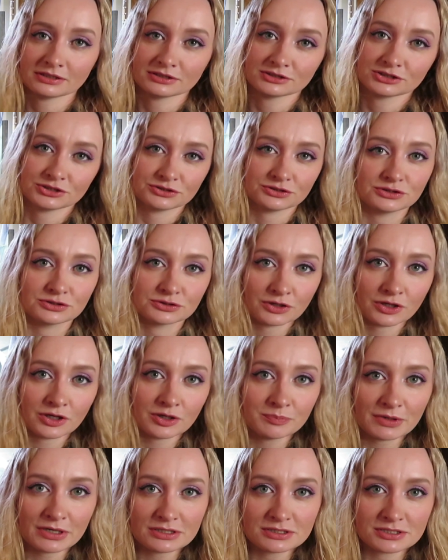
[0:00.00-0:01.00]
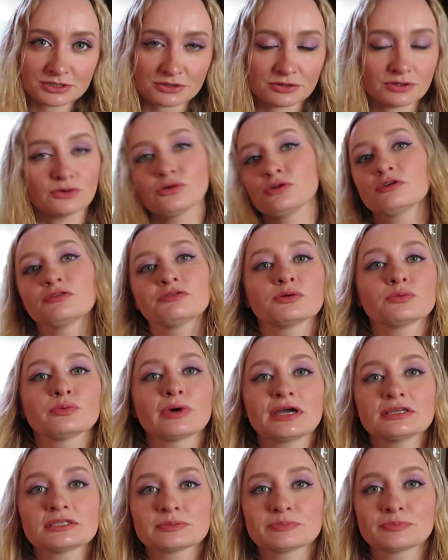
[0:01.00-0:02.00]
into the grow bed, so all of the
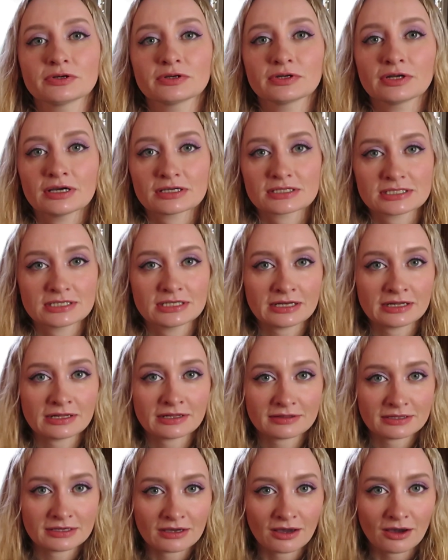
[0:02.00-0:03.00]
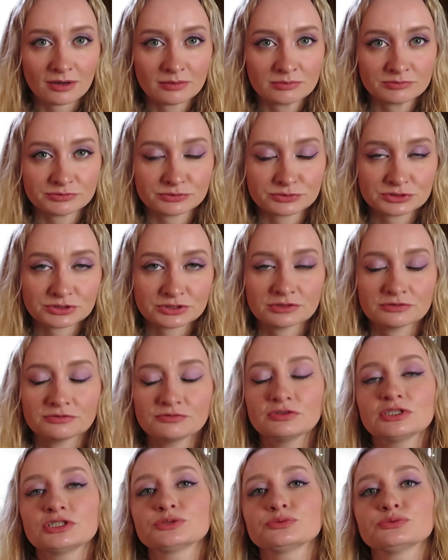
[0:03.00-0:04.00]
waste products and anything harmful to the
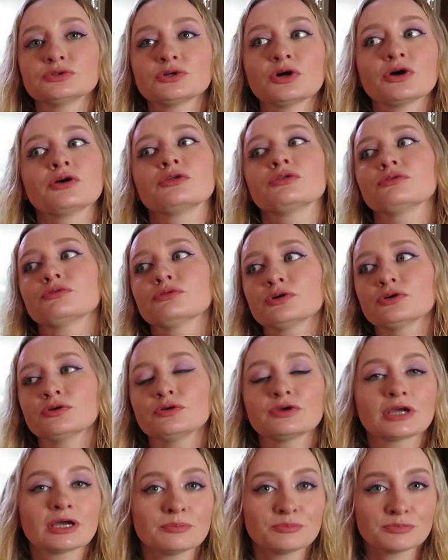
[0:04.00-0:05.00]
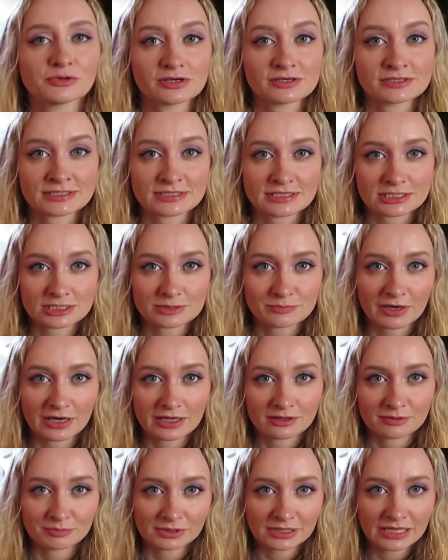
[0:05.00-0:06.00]
fish will go through, get processed
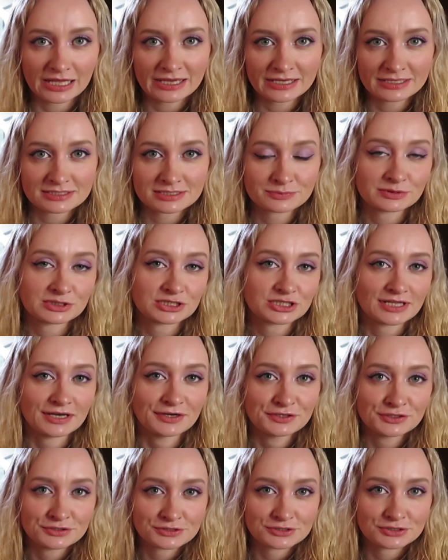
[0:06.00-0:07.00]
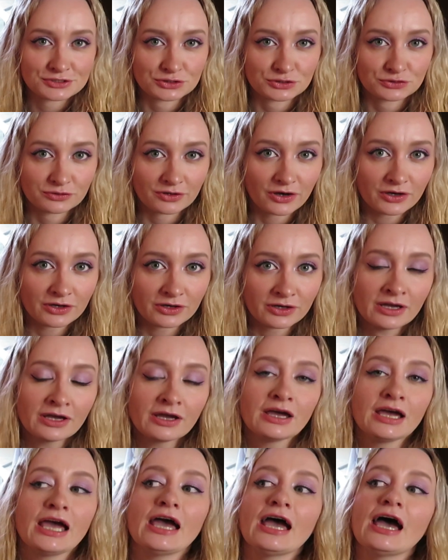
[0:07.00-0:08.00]
by the plants, which they'll use to grow,
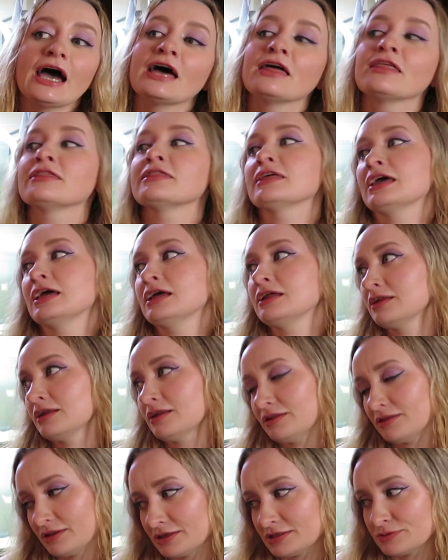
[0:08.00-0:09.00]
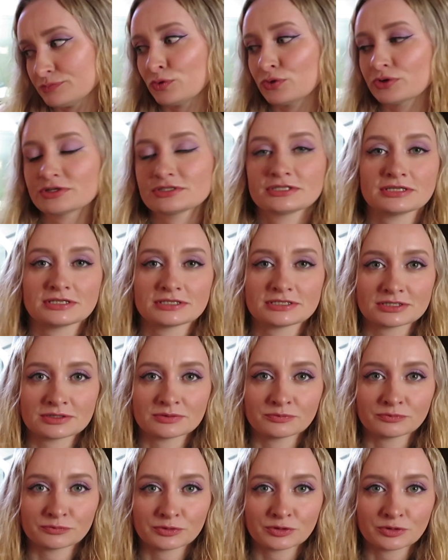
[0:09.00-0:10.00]
and then the water
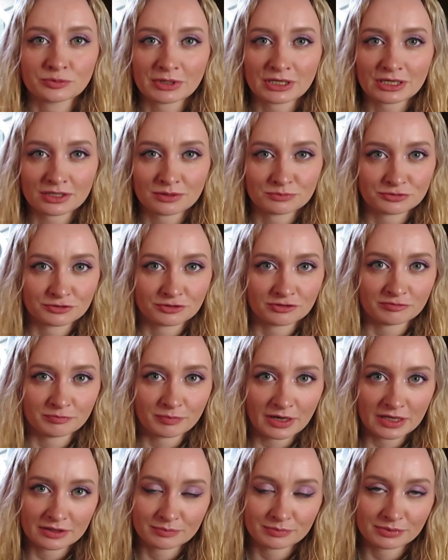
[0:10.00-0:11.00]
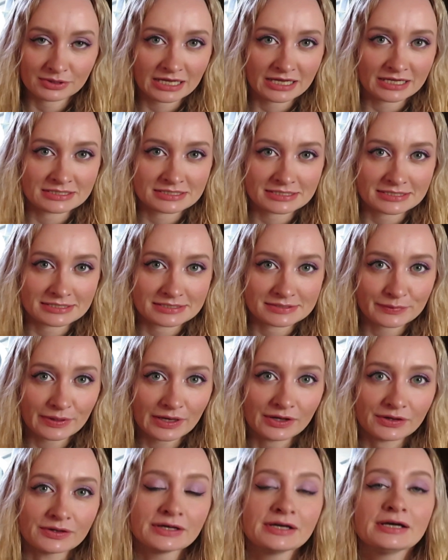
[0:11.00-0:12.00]
system will be improved by the plants as
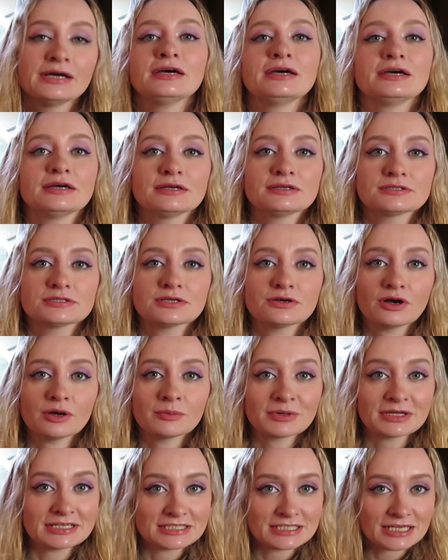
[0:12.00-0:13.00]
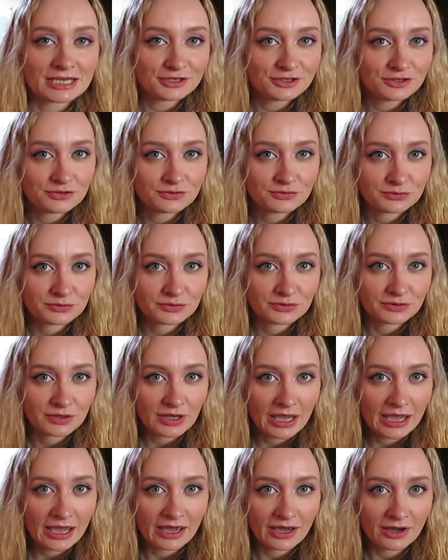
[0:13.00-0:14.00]
well. So I'm going to take you through
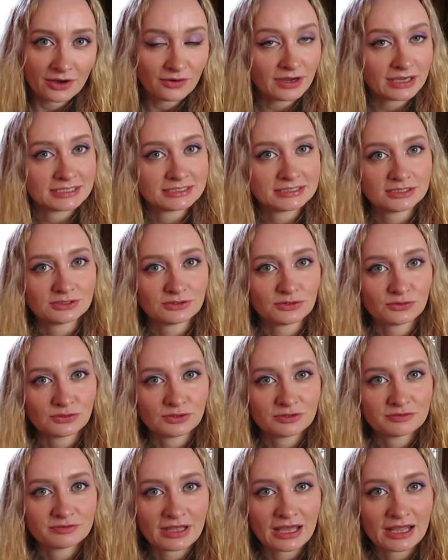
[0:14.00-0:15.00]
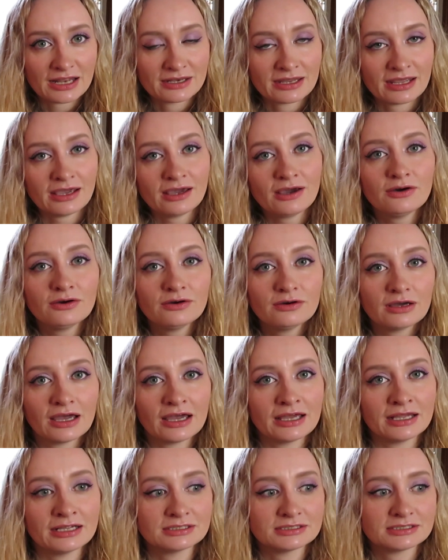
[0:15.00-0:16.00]
how I did all of that now,
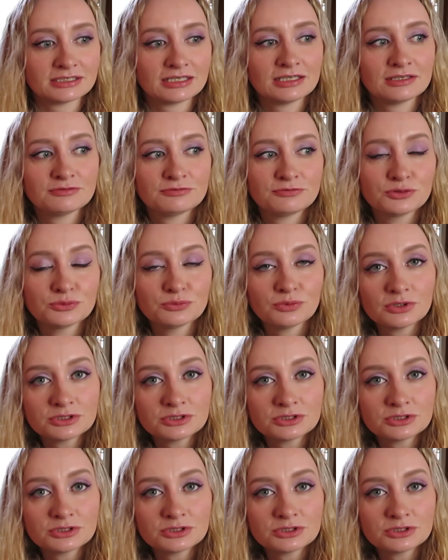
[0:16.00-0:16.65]
and if you